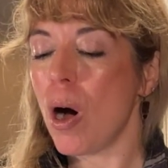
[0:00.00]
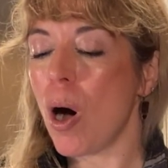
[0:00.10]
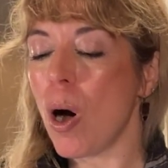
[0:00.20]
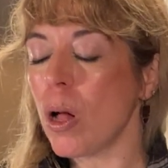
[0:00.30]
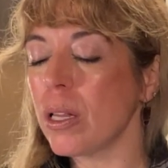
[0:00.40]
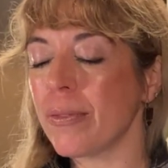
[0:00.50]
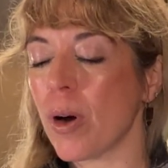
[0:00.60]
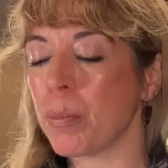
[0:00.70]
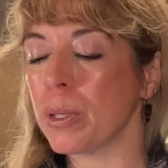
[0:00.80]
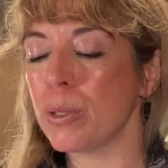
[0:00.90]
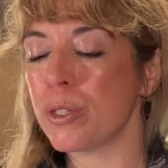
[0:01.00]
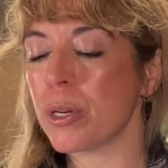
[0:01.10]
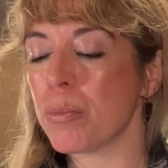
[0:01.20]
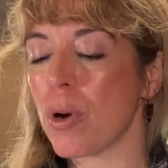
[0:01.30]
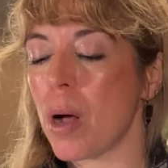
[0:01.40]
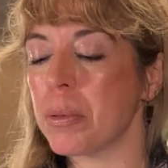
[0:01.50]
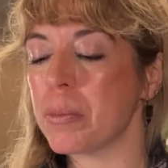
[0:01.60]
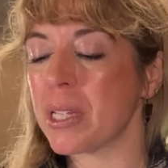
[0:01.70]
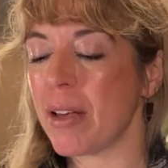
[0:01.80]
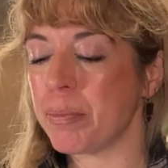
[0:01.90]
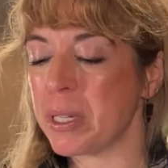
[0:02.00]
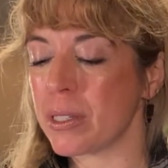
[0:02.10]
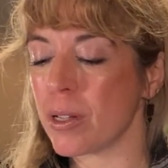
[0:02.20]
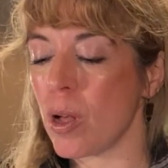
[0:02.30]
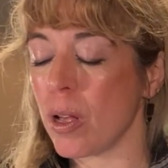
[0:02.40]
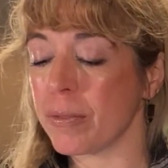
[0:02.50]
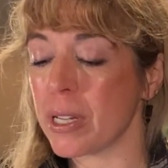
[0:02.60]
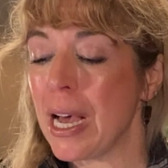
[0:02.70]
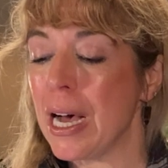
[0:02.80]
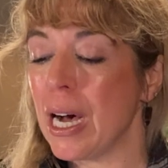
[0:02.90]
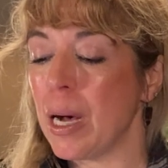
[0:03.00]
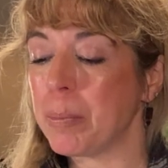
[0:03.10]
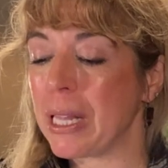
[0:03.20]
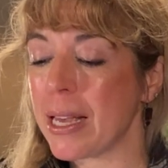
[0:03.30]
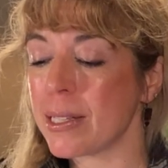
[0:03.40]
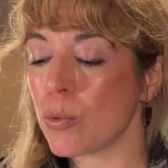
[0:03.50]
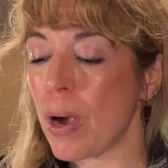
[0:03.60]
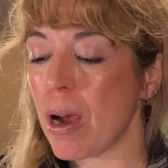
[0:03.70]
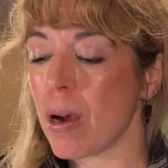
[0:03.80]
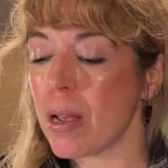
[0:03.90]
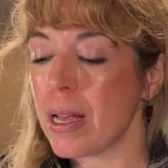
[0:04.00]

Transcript: all of our pollution problems have been solved, a place where